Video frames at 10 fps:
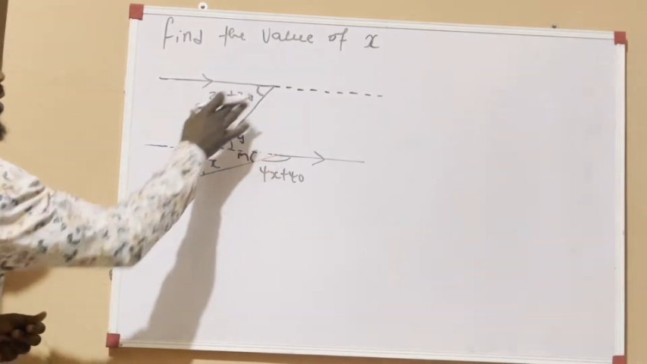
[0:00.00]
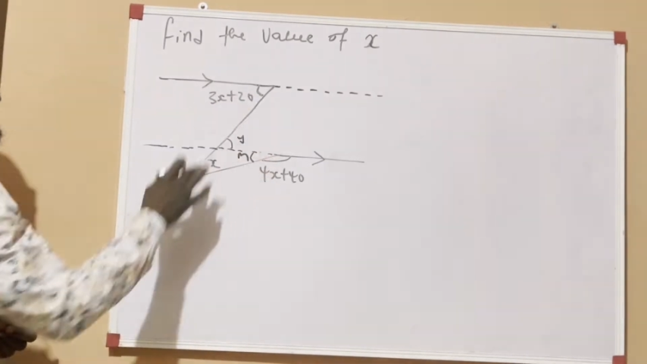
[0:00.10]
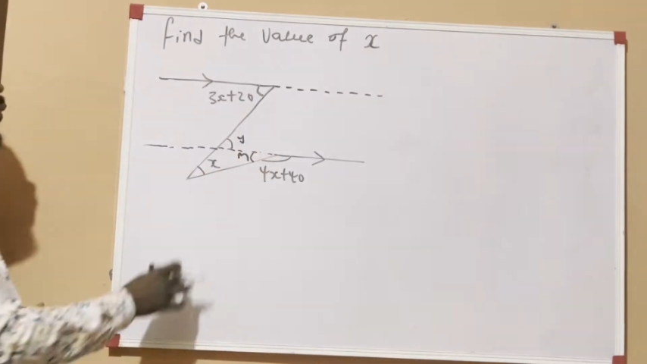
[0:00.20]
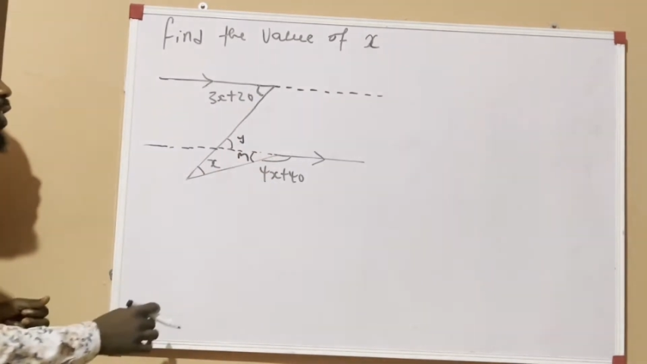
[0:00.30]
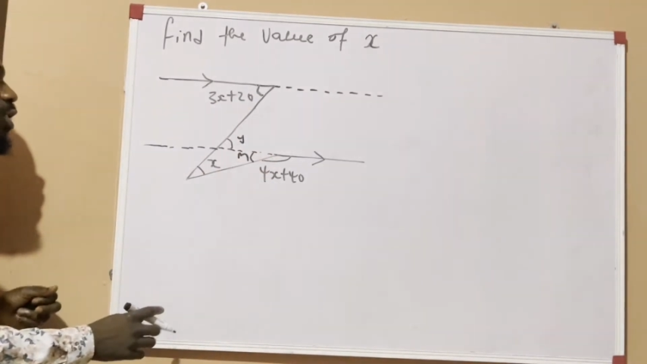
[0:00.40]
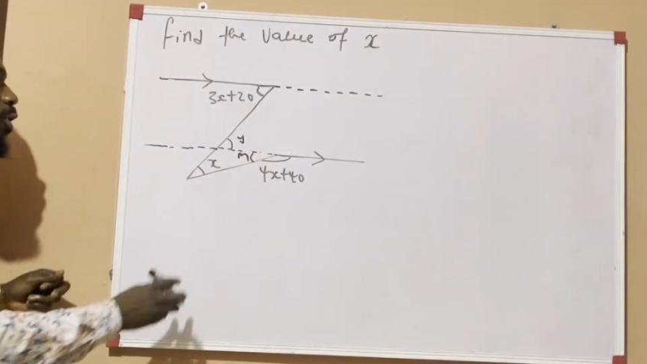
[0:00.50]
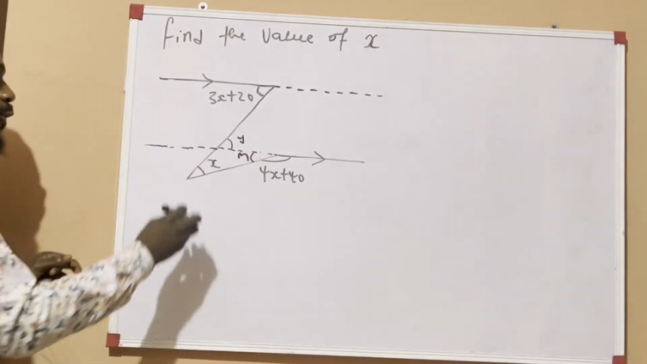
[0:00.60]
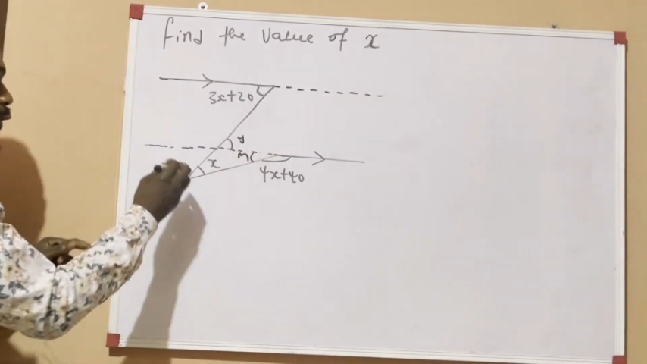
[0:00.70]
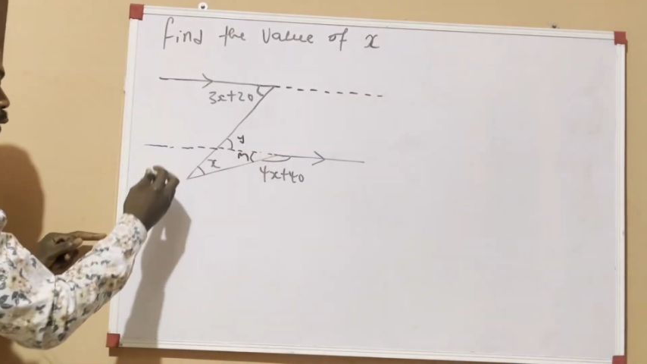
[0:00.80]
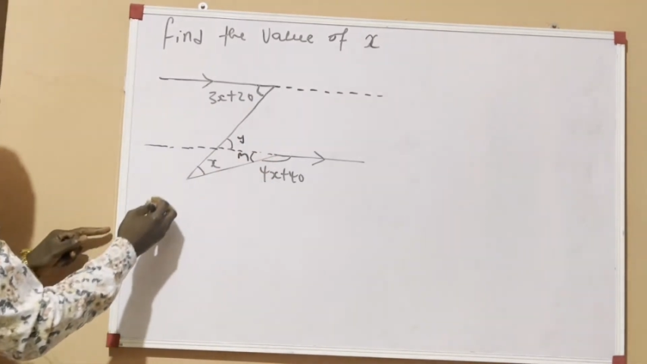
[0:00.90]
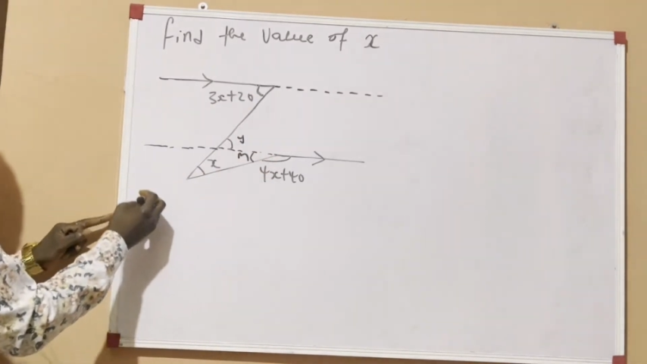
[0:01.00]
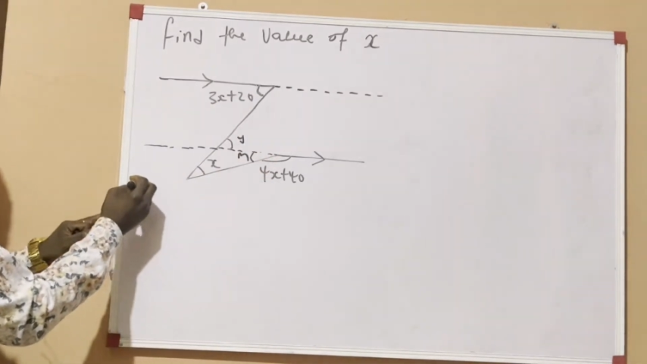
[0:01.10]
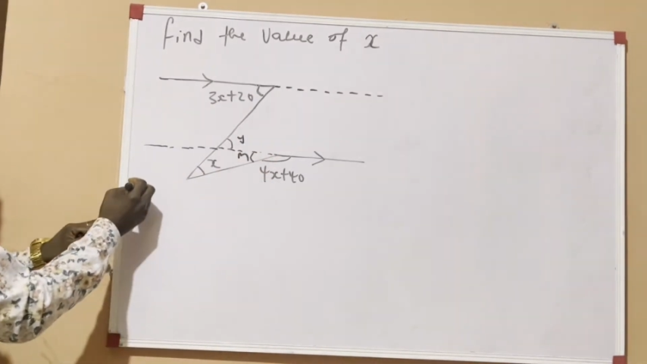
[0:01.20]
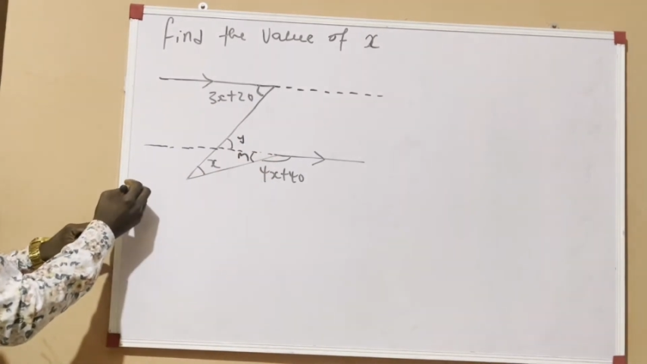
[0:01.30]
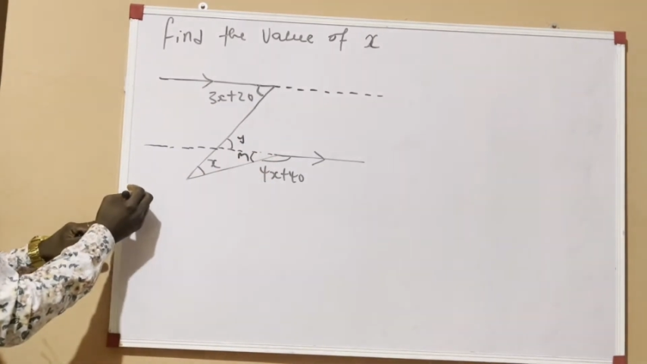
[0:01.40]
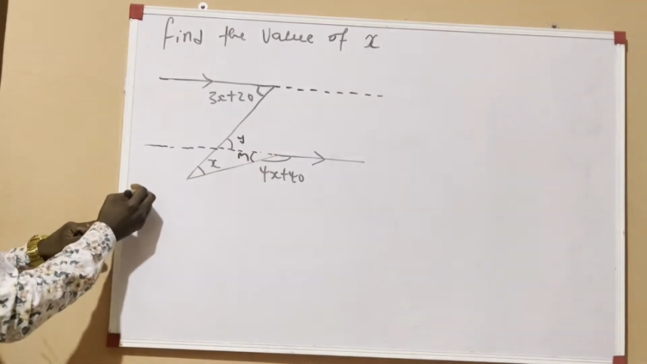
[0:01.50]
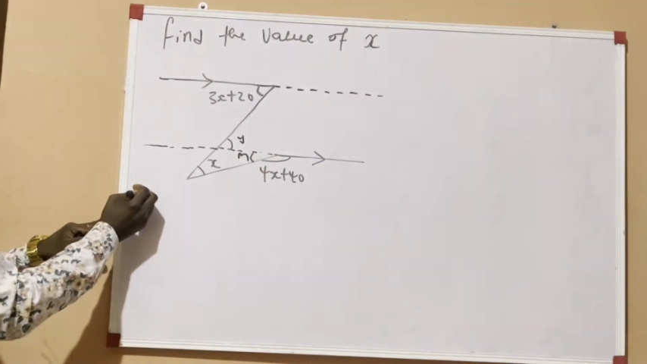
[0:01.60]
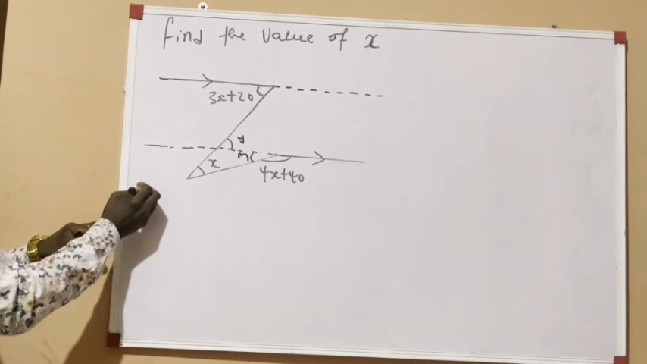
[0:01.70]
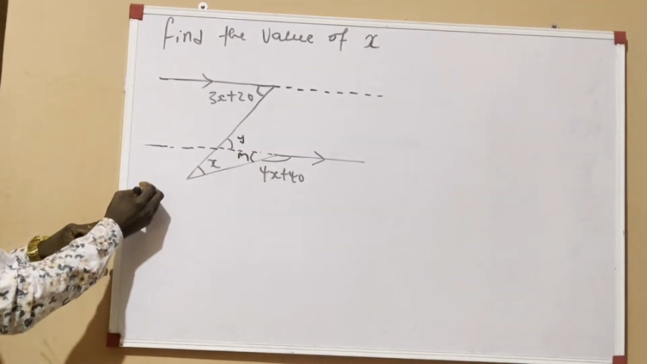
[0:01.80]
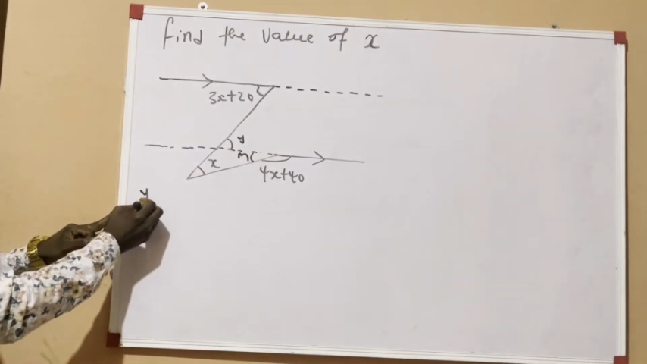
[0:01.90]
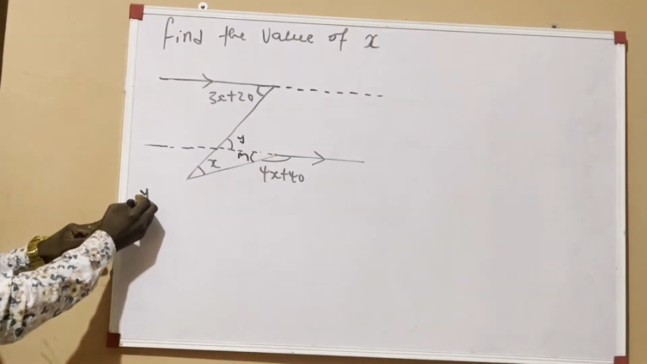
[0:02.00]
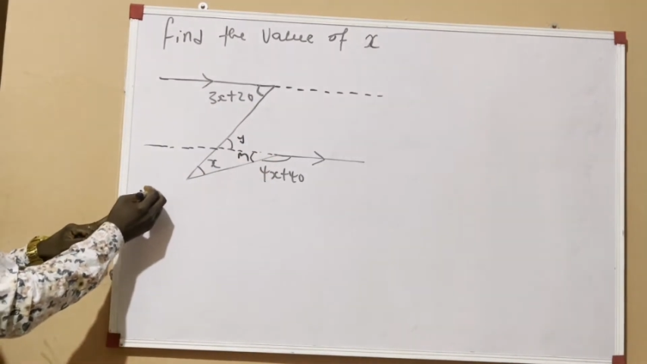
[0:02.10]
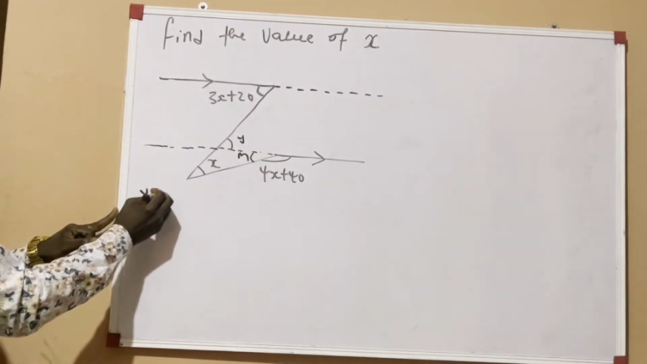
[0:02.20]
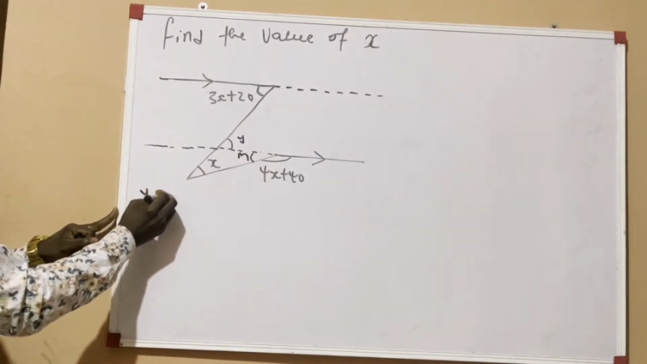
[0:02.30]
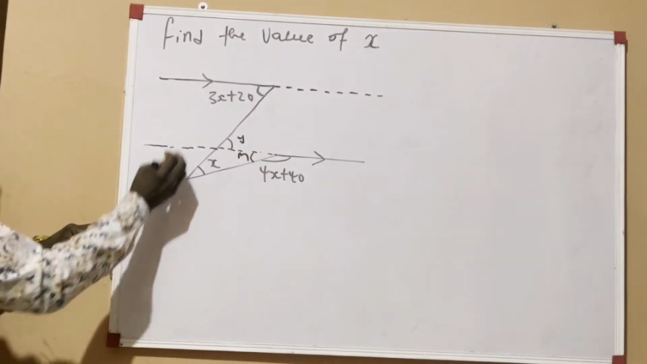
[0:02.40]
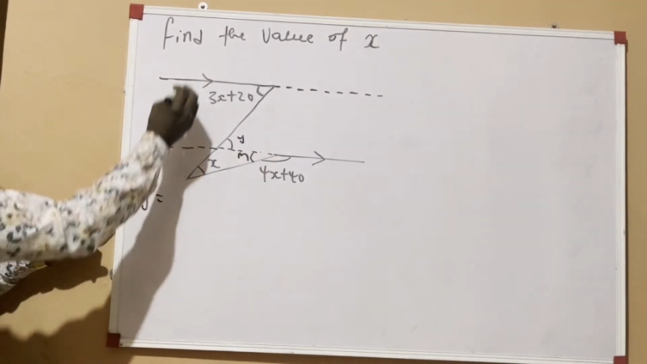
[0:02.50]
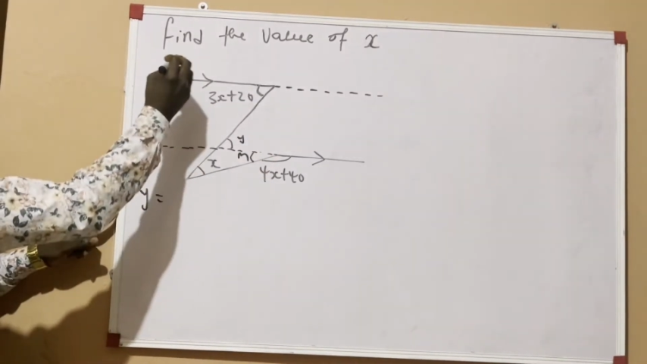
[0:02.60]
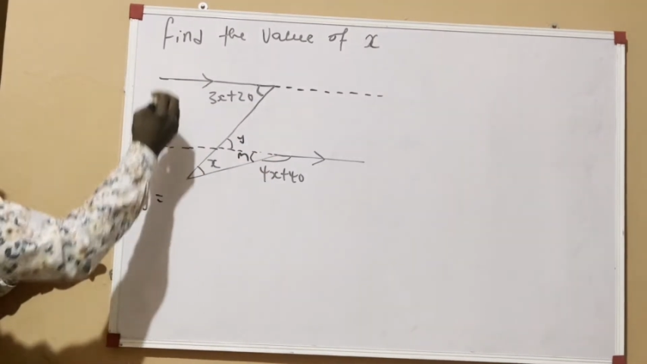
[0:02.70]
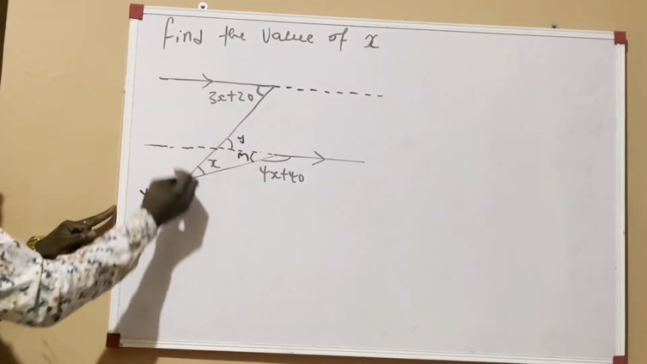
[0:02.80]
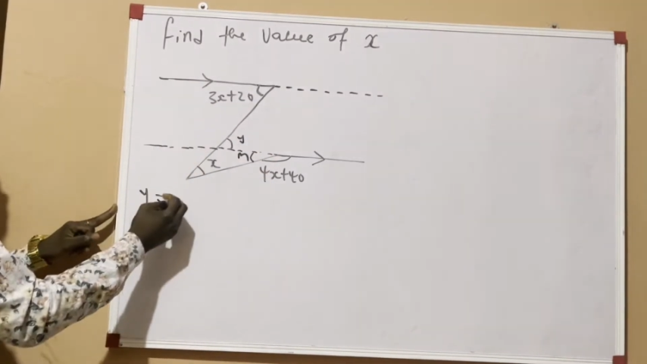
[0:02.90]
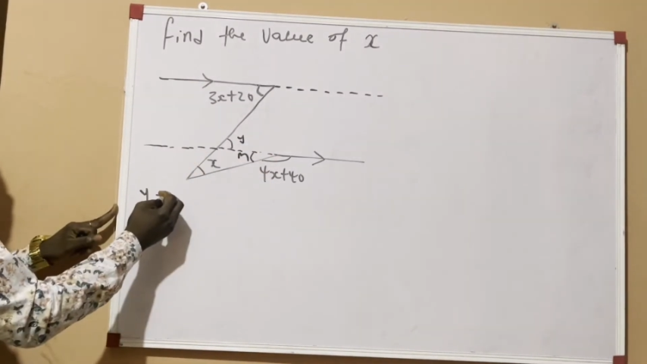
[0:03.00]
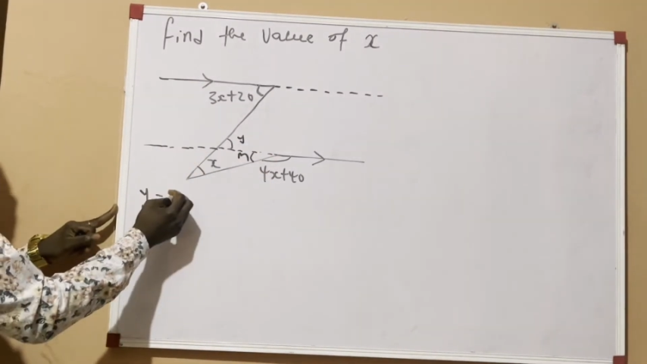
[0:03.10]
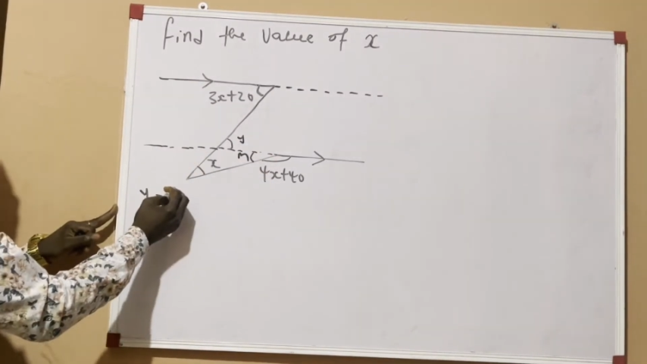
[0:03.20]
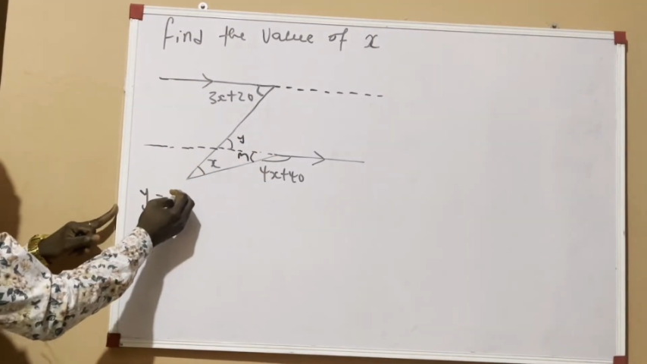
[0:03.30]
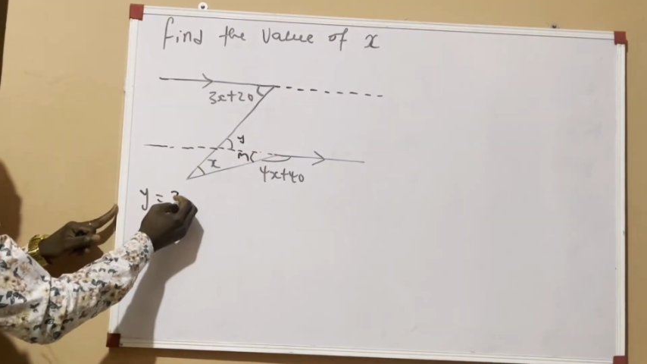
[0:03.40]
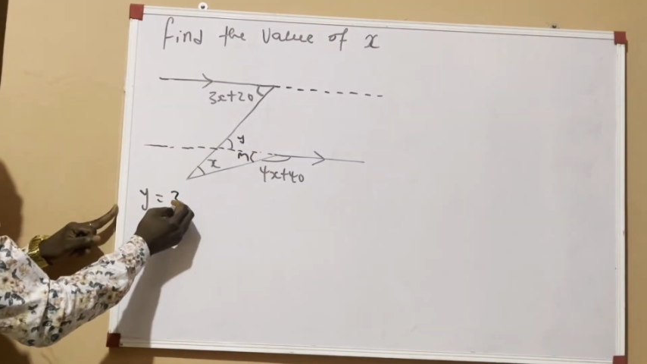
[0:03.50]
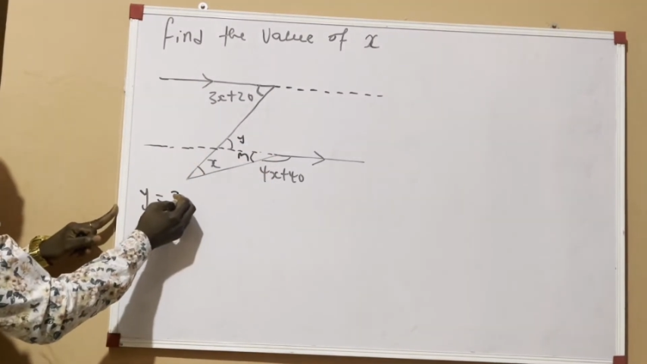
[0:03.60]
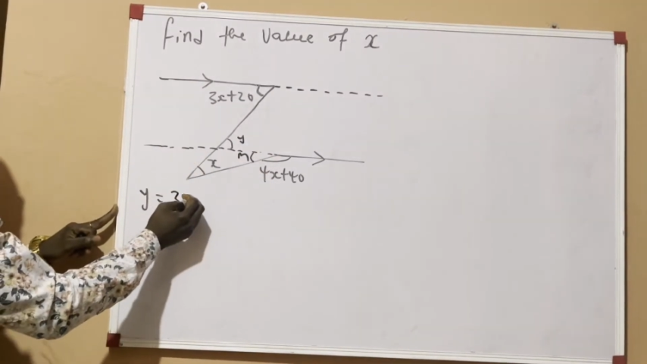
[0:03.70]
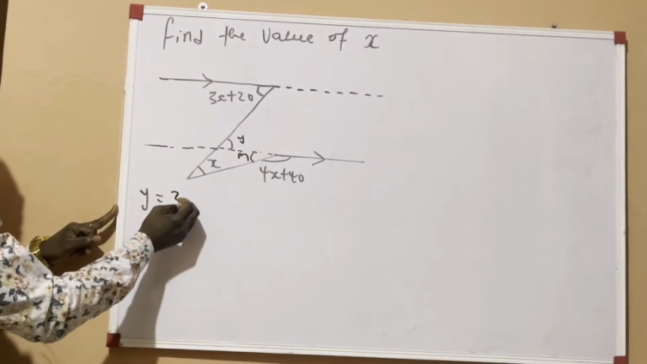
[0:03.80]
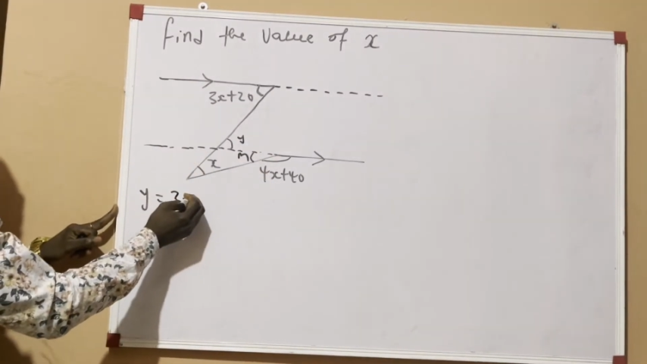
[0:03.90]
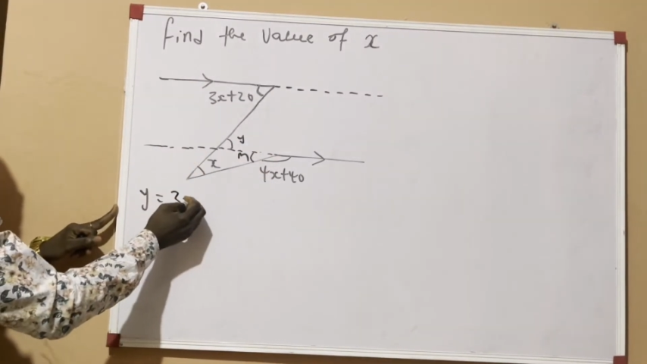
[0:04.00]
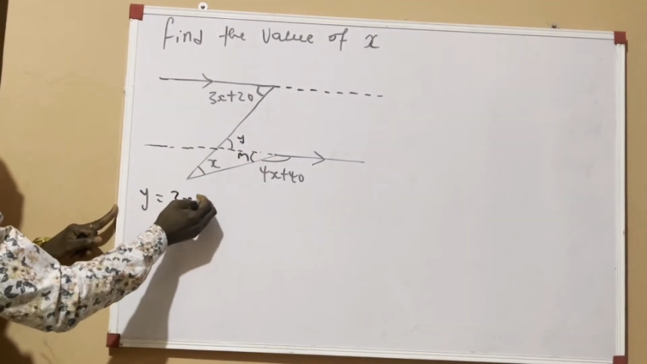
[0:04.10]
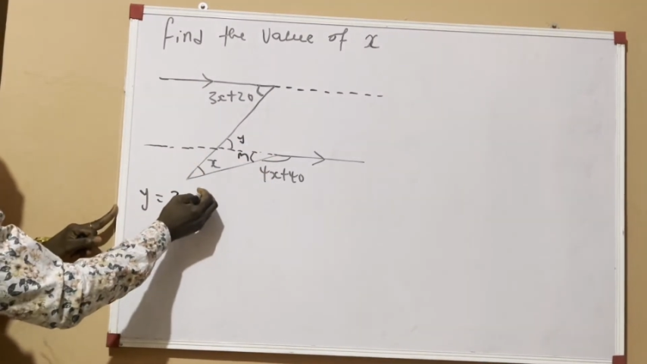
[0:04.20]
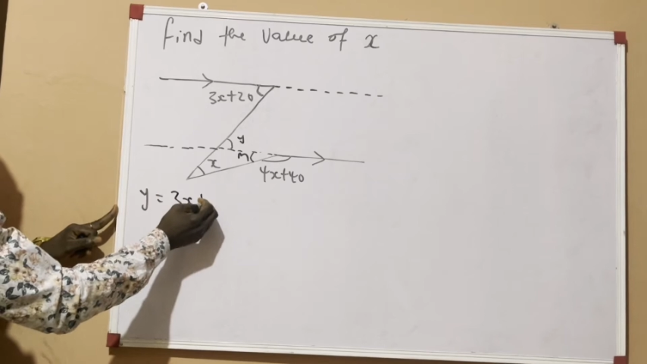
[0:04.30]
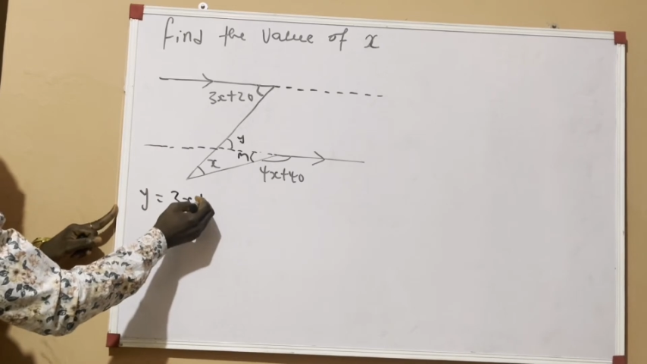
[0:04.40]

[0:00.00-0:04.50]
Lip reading: No face is visible, so there are no lips to read.